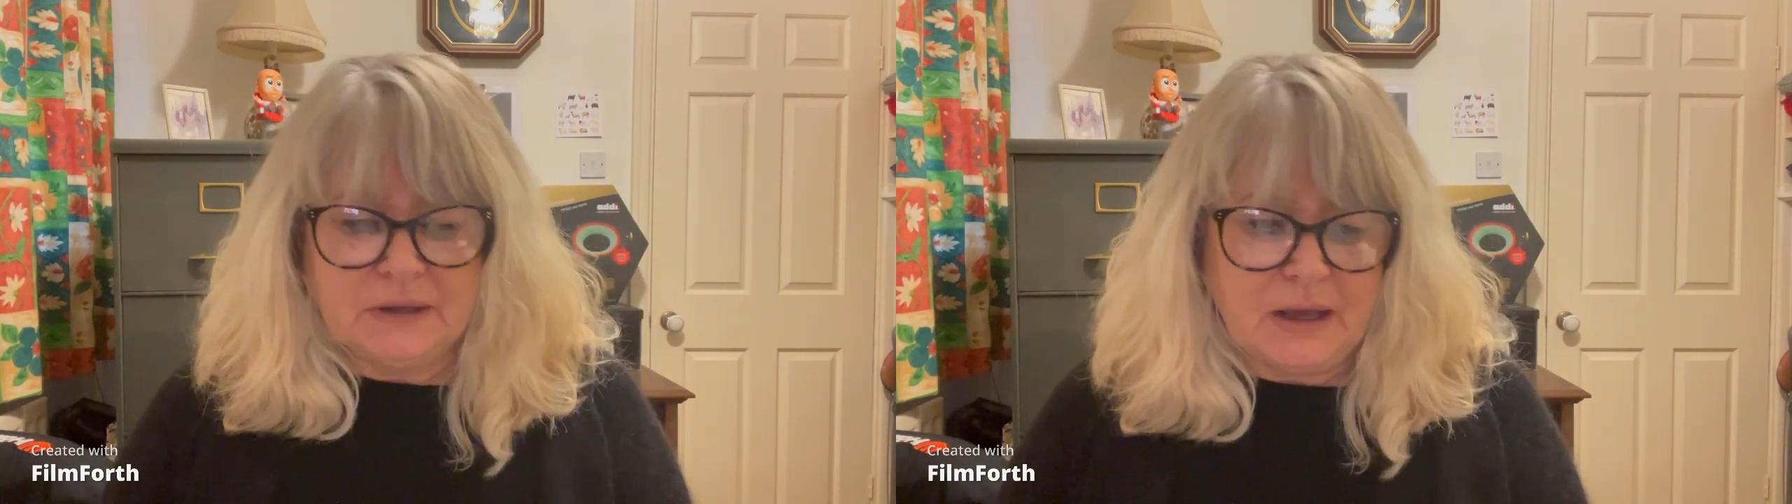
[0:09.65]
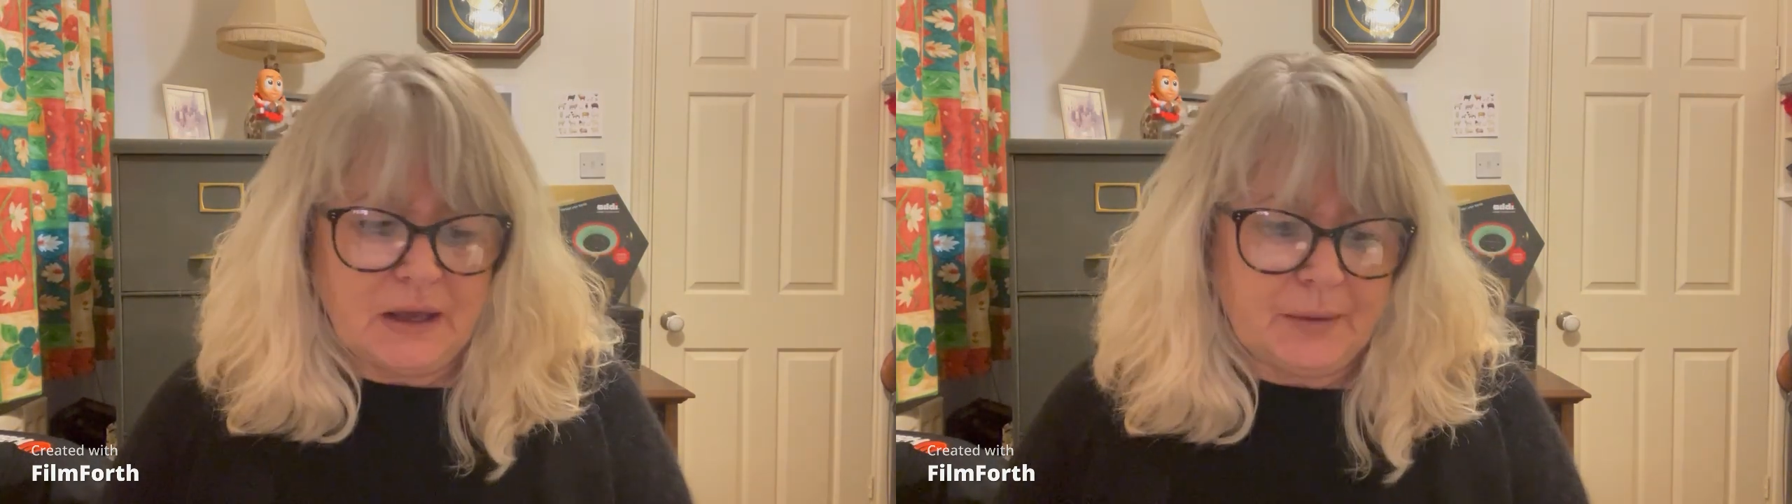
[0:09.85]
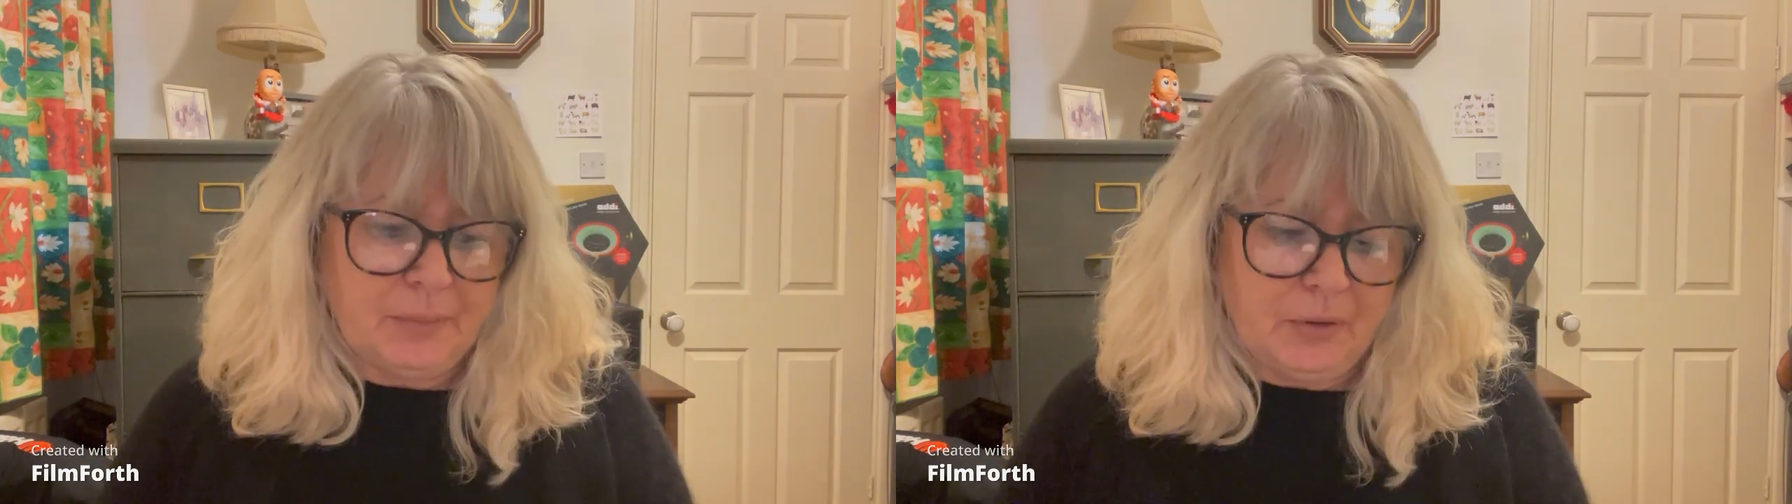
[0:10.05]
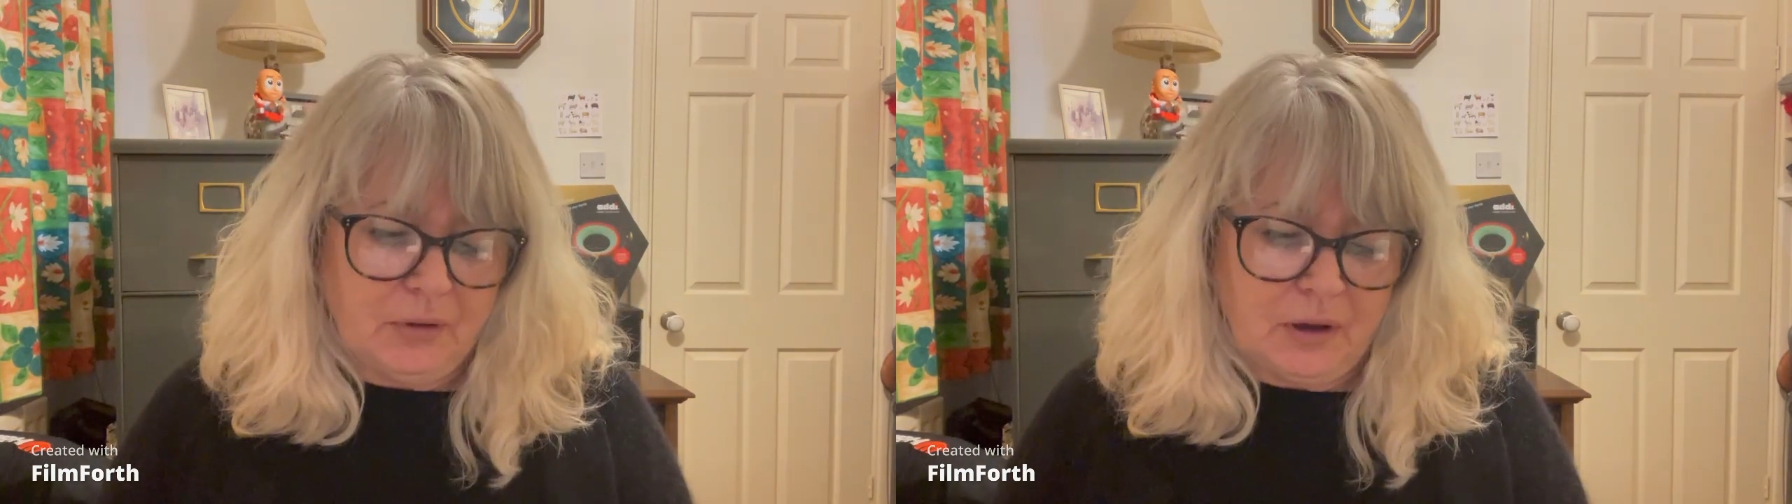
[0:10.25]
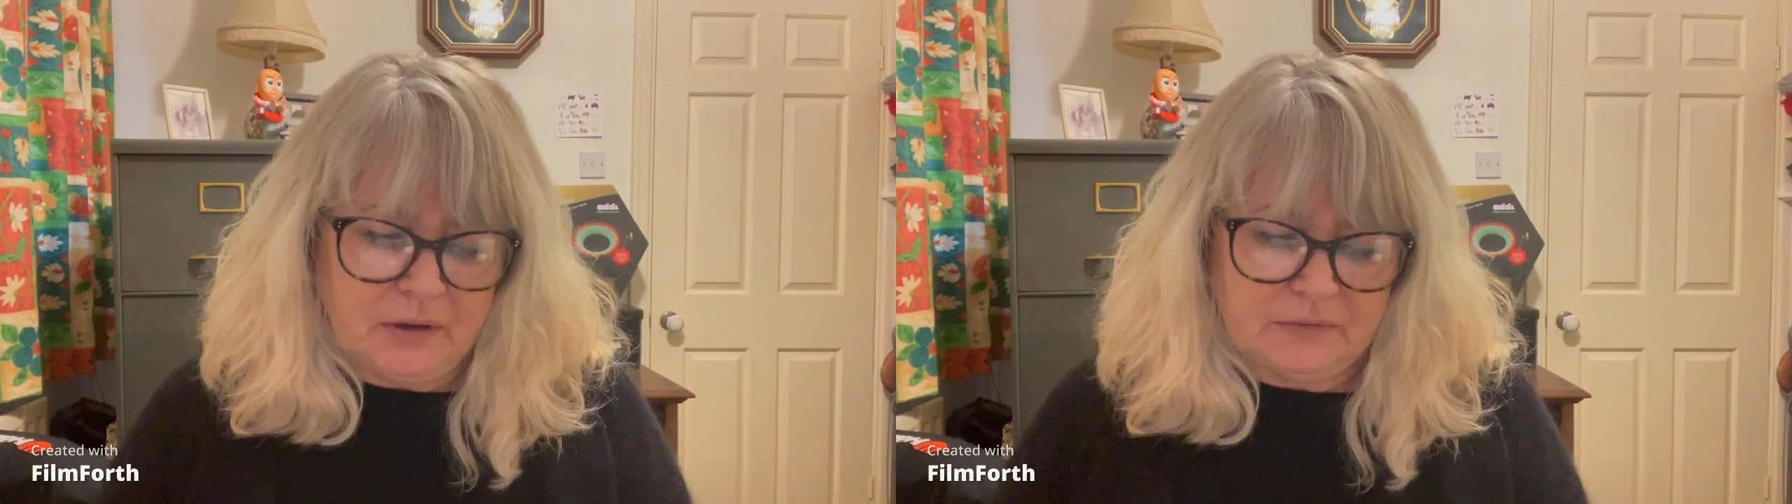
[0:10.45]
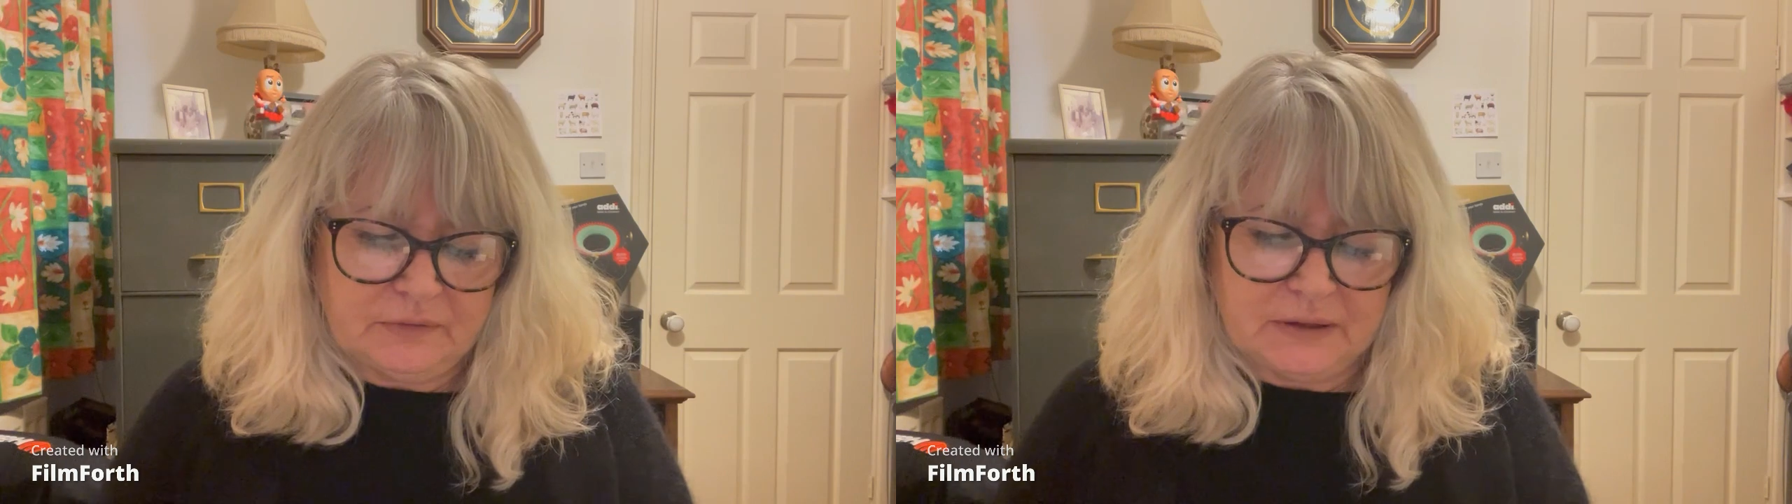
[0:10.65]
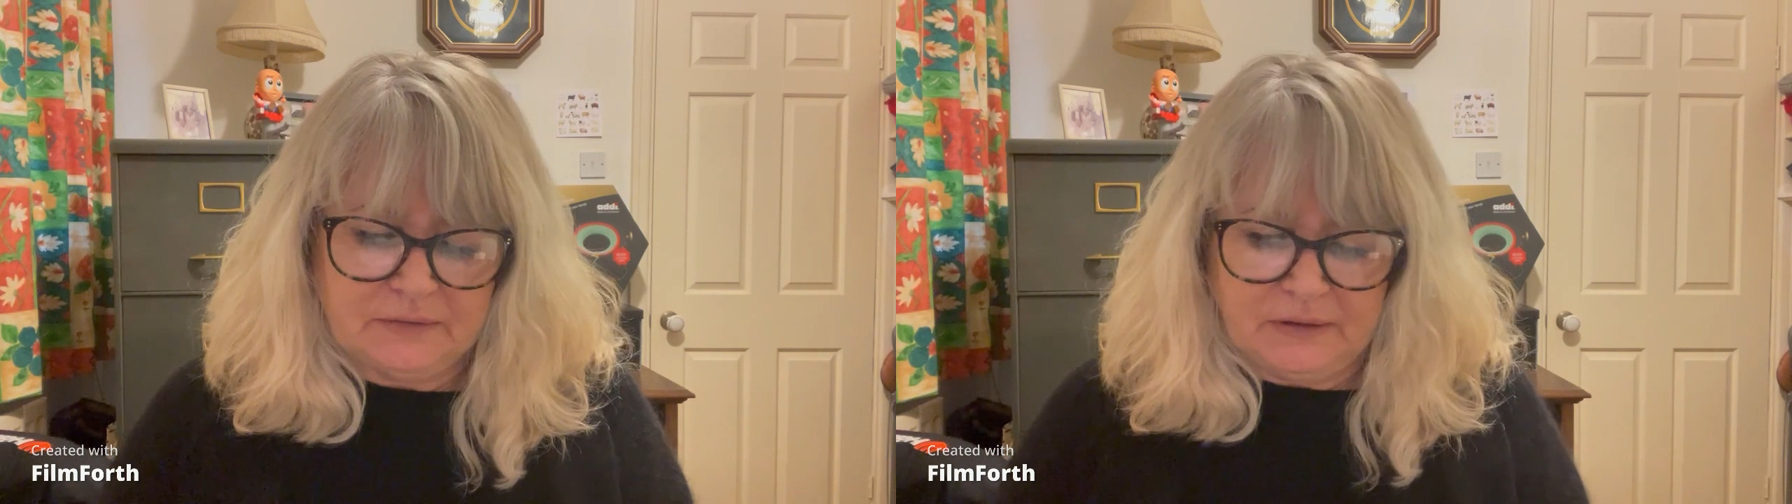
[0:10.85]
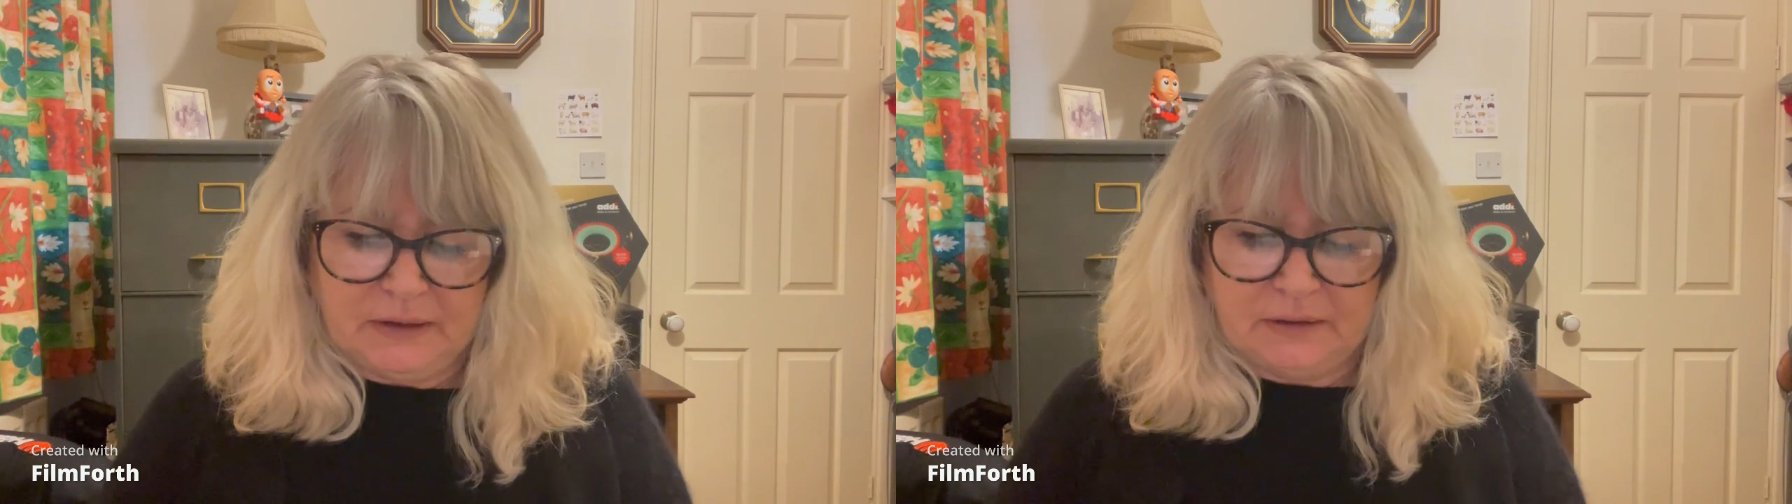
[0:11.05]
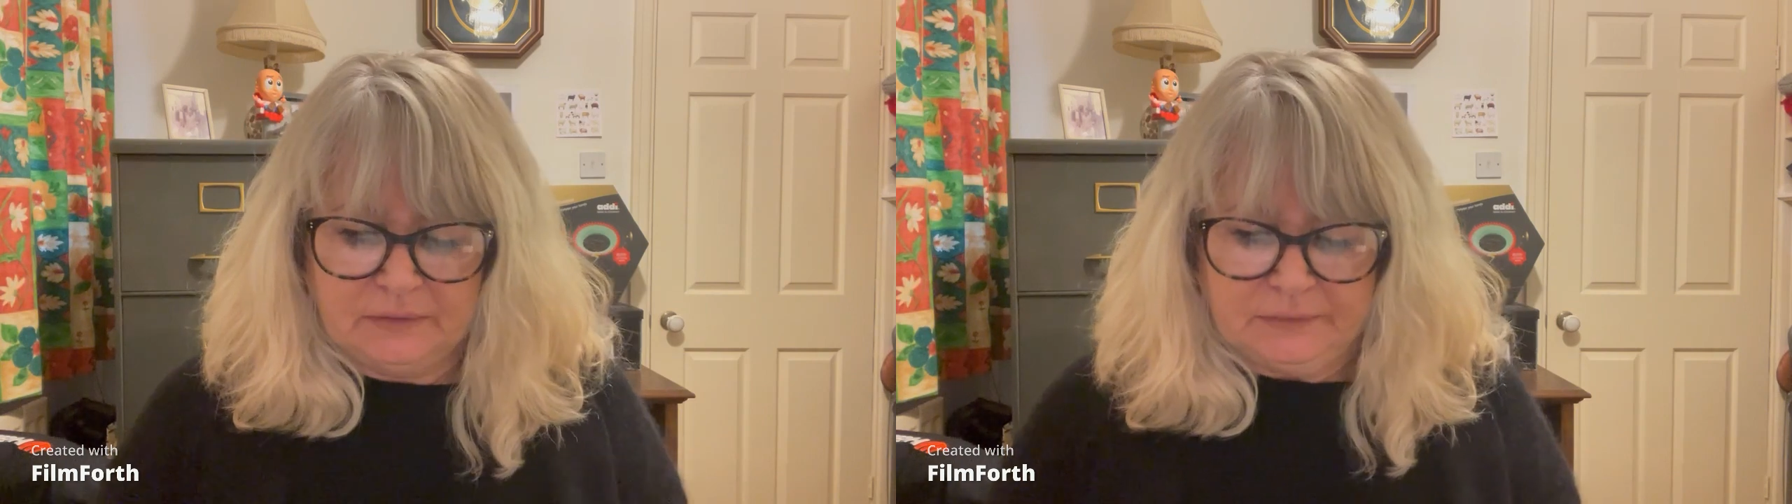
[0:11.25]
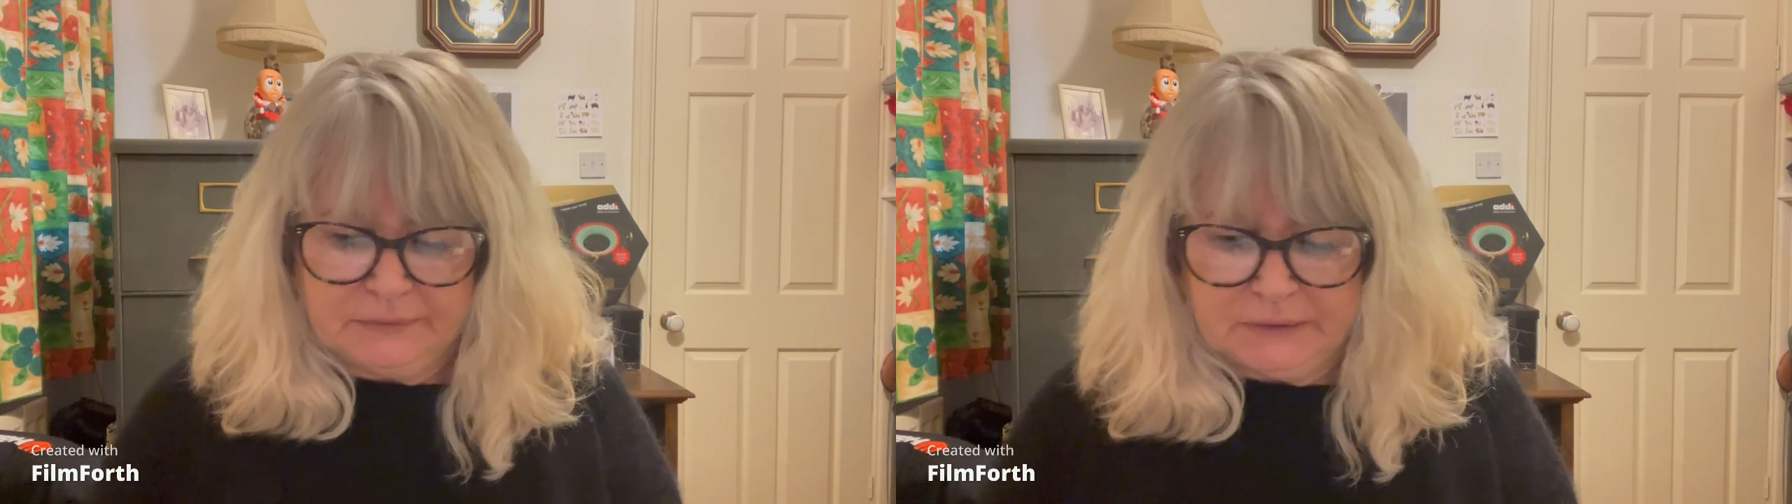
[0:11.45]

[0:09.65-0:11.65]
podcast, knitting,